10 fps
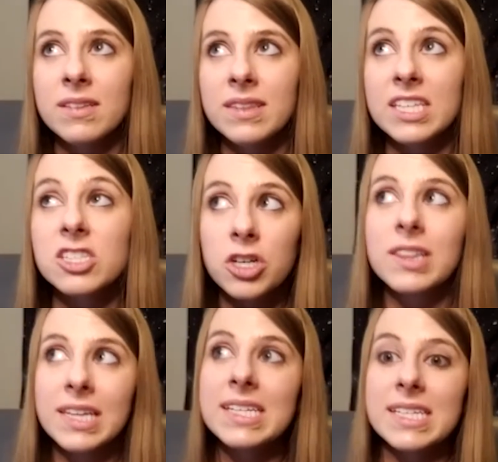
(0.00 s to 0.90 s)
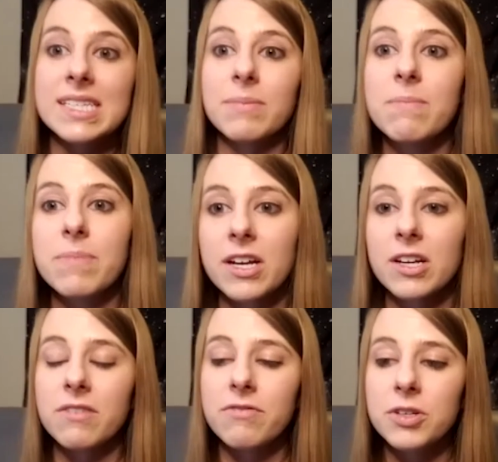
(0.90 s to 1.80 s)
this could lead to something bigger
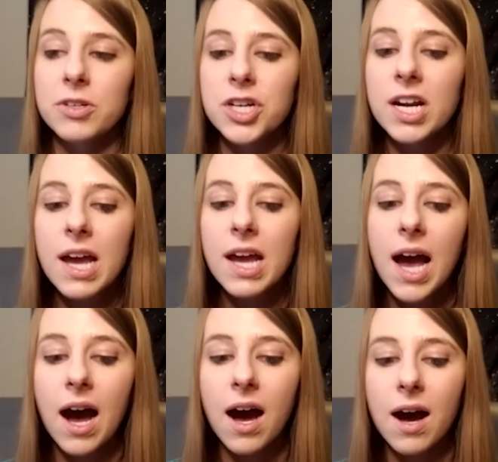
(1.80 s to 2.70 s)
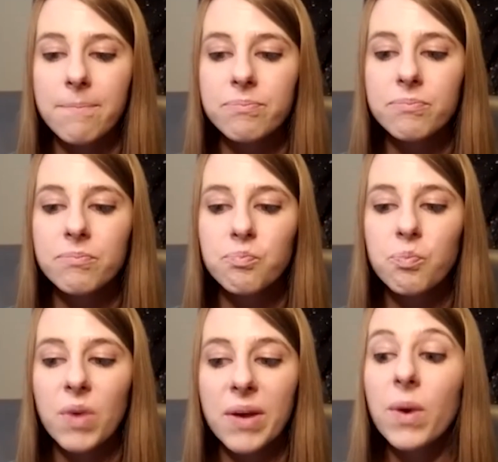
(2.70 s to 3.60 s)
in the future.
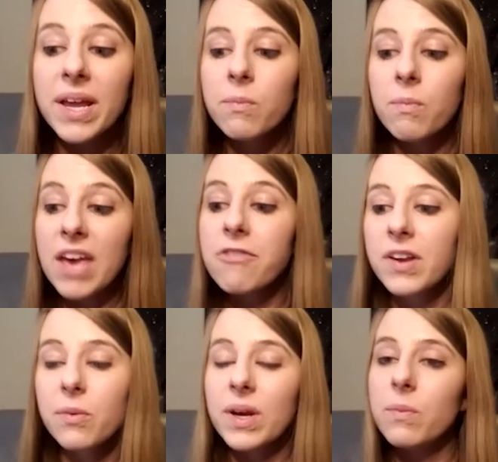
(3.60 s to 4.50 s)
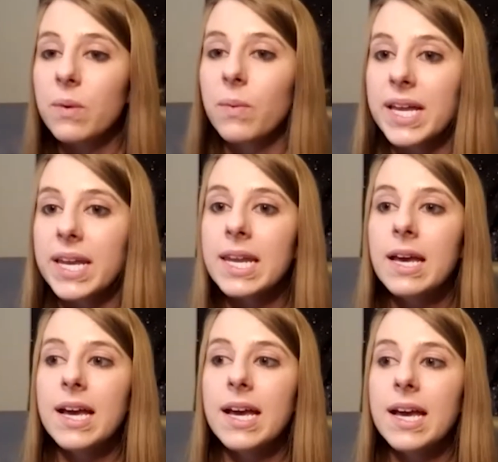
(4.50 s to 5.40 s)
If and when we win,
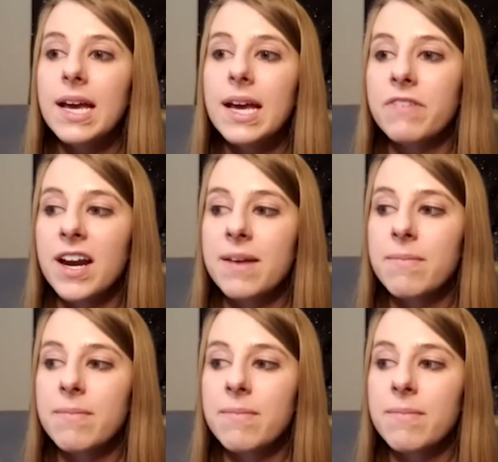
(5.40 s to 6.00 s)
it'll be very